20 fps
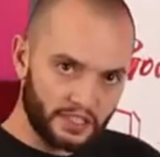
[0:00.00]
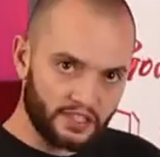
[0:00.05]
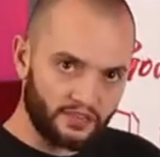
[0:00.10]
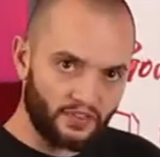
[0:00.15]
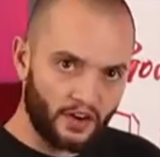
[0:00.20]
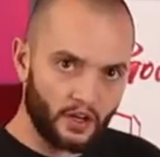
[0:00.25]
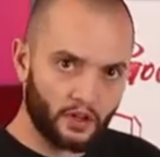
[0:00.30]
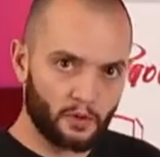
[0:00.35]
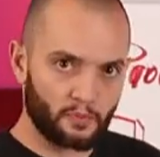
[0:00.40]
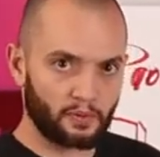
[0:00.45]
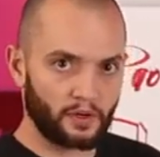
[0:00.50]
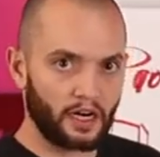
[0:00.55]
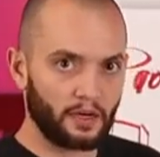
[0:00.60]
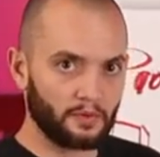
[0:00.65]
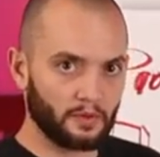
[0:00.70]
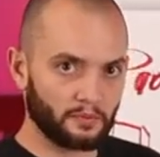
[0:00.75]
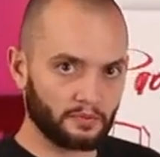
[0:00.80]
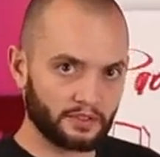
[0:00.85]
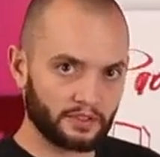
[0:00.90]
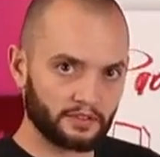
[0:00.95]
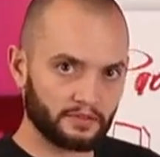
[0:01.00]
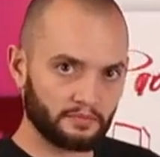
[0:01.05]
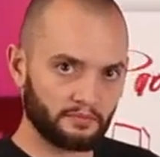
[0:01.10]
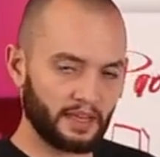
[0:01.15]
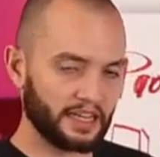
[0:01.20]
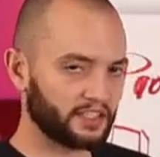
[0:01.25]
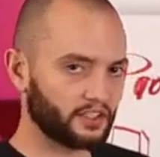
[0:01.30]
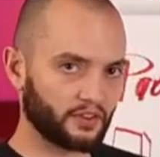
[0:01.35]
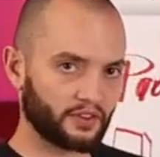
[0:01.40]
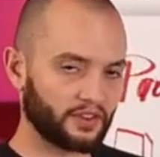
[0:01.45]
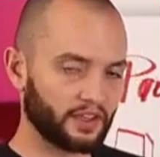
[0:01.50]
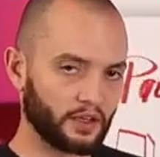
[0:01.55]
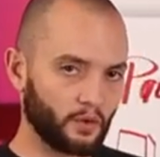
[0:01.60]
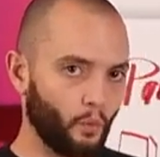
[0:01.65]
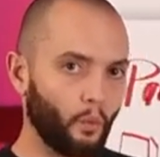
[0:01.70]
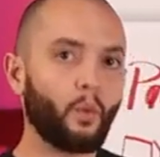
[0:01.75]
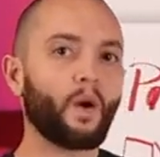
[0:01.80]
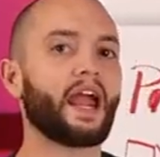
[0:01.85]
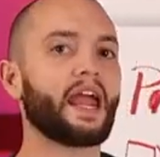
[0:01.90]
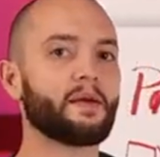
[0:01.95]
of these follow-up problems. Makes your
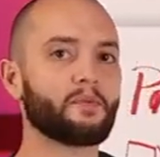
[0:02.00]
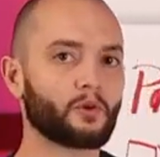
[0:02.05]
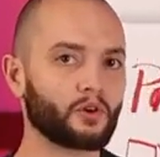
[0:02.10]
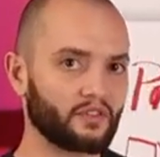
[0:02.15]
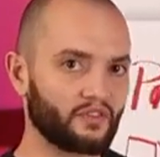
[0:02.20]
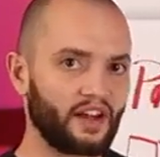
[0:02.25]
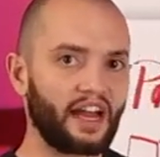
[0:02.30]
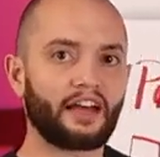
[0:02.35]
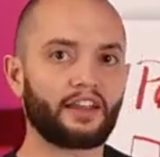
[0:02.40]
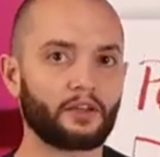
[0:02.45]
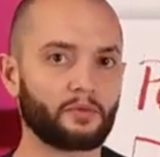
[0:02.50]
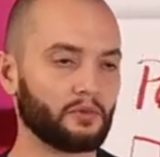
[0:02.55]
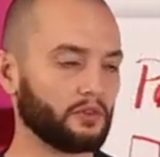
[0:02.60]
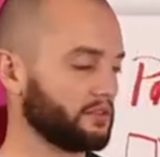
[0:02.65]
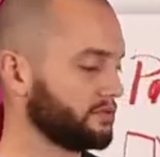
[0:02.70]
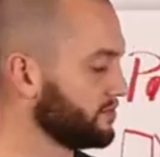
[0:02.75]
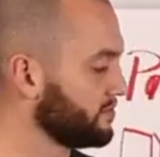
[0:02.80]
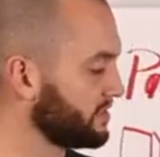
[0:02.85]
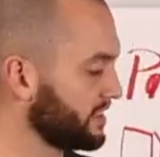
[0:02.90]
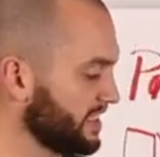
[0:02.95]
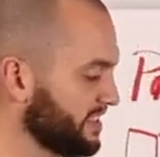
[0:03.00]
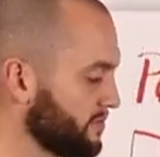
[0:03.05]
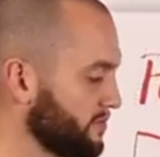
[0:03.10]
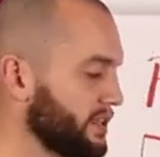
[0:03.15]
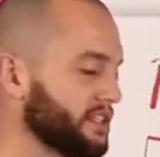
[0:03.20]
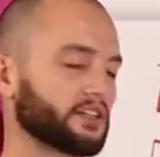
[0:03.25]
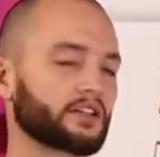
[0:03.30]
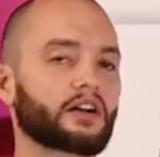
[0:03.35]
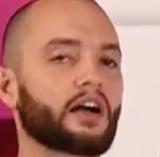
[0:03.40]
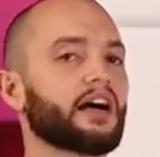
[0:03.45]
thing way more valuable. Doesn't mean your